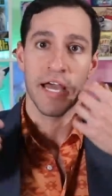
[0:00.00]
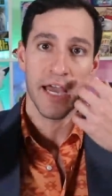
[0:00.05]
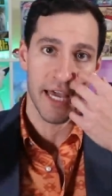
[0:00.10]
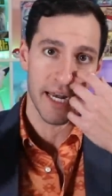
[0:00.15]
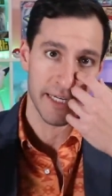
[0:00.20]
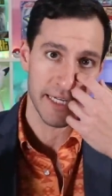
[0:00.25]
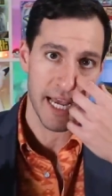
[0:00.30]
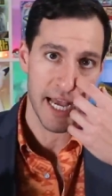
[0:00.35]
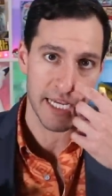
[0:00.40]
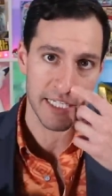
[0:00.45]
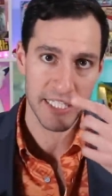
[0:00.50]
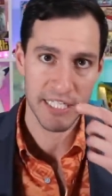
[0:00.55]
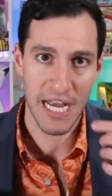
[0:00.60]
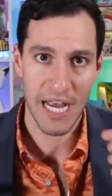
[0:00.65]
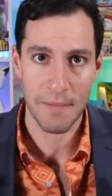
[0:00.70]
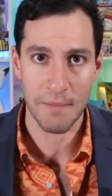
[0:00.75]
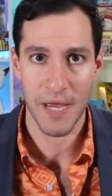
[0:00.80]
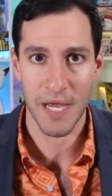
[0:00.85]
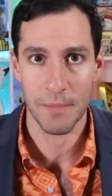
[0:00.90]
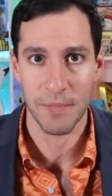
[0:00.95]
And yes,
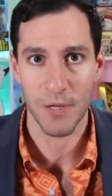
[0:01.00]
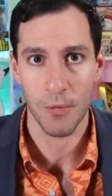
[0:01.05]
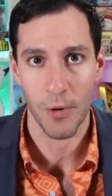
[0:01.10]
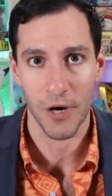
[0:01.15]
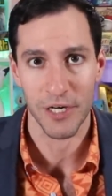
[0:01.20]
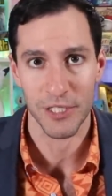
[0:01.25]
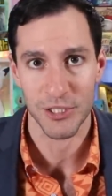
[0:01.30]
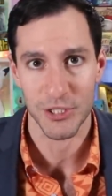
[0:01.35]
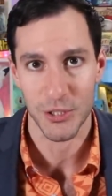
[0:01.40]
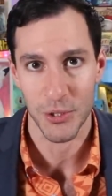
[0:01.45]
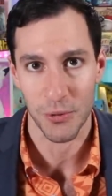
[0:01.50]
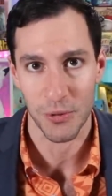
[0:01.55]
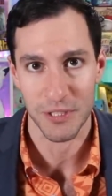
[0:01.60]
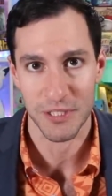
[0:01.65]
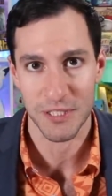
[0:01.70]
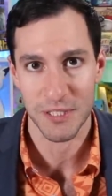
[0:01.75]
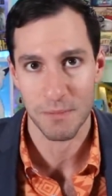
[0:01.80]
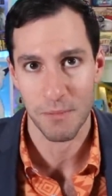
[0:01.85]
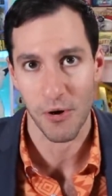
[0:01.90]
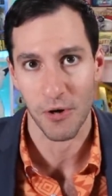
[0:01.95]
I may be wearing
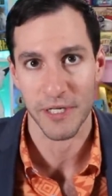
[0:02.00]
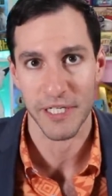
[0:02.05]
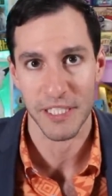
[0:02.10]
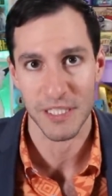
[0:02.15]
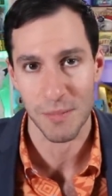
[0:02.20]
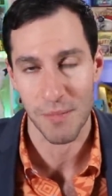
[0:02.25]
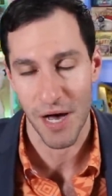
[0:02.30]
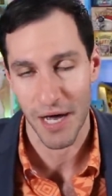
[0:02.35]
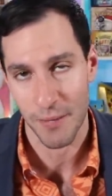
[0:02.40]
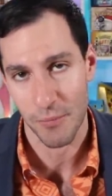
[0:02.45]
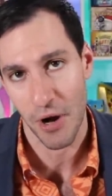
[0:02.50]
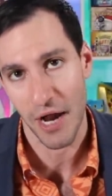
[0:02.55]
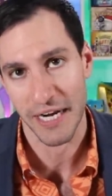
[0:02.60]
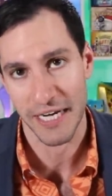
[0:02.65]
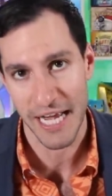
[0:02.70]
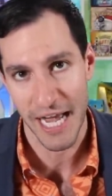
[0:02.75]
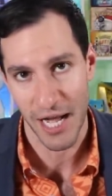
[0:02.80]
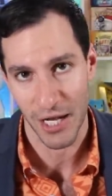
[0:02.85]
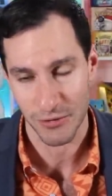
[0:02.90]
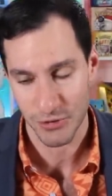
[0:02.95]
shorts, party on the bottom right now.